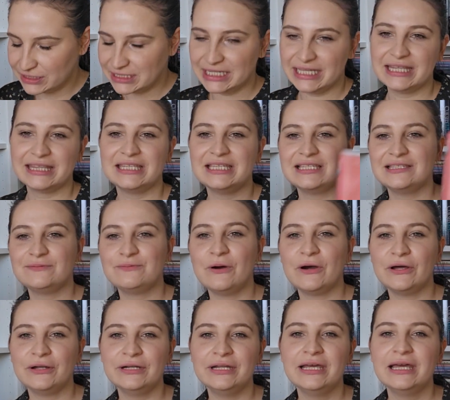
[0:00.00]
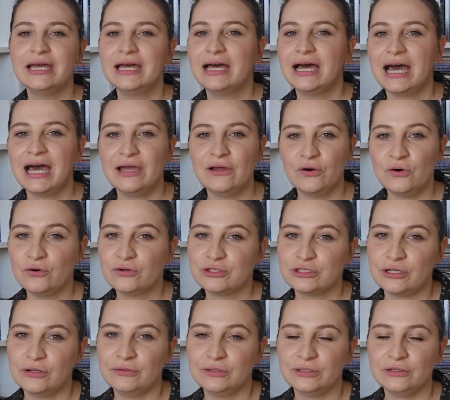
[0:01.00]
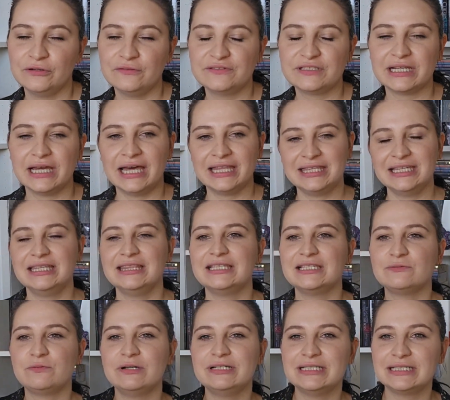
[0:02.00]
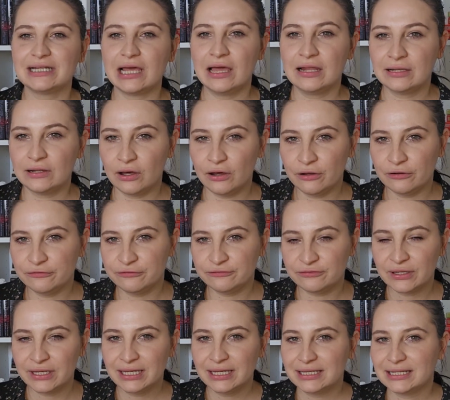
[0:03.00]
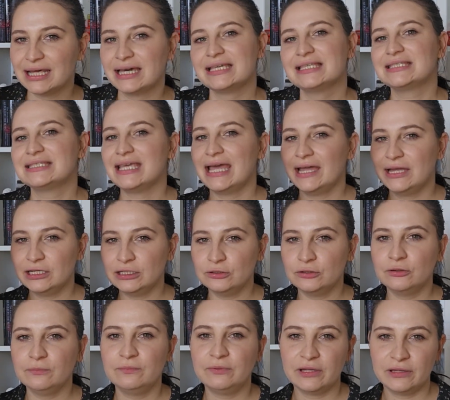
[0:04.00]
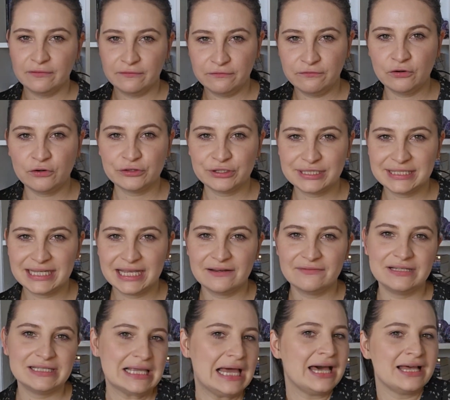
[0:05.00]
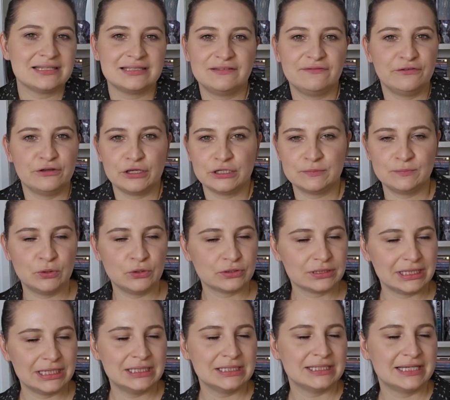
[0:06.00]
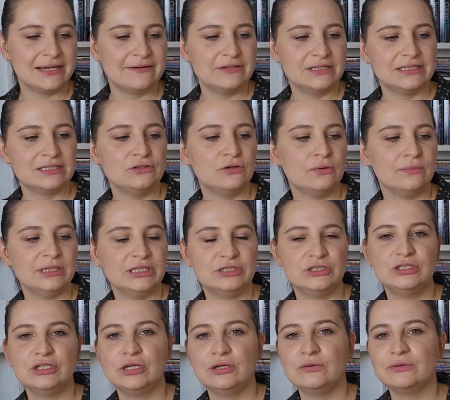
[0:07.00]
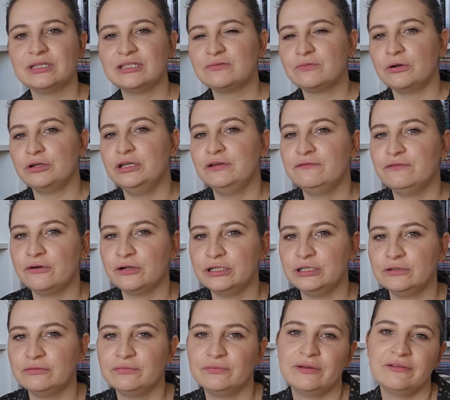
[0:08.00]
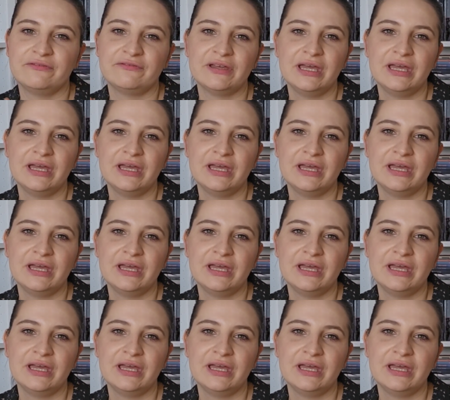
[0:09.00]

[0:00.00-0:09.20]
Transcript: it. This one I also loved. I think this one did a lot of like setting up for the series, as the first books in series normally do. This one you fall in love with